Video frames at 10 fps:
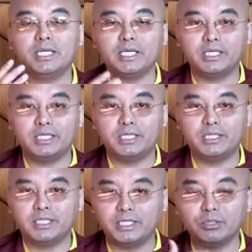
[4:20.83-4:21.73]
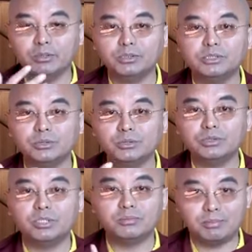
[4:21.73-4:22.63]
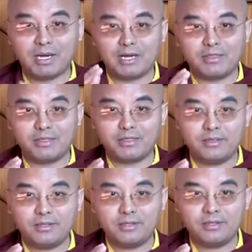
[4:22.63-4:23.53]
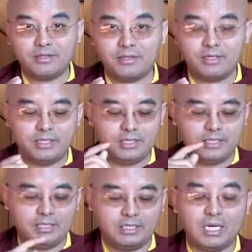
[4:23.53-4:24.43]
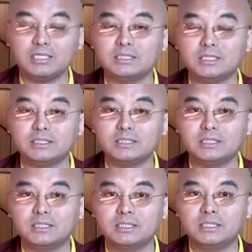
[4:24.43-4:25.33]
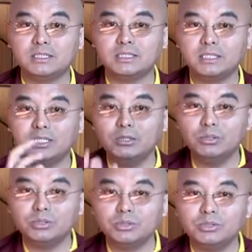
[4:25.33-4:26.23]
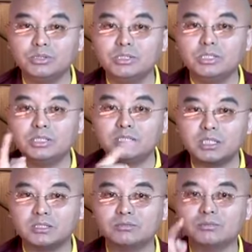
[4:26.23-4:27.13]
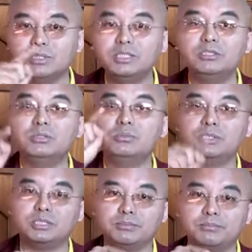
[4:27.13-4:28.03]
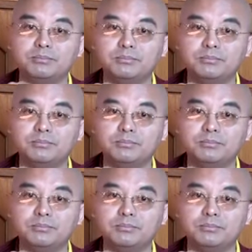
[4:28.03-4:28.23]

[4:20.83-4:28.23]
the illusion delusion of the path. Last is the illusion transform into wisdom.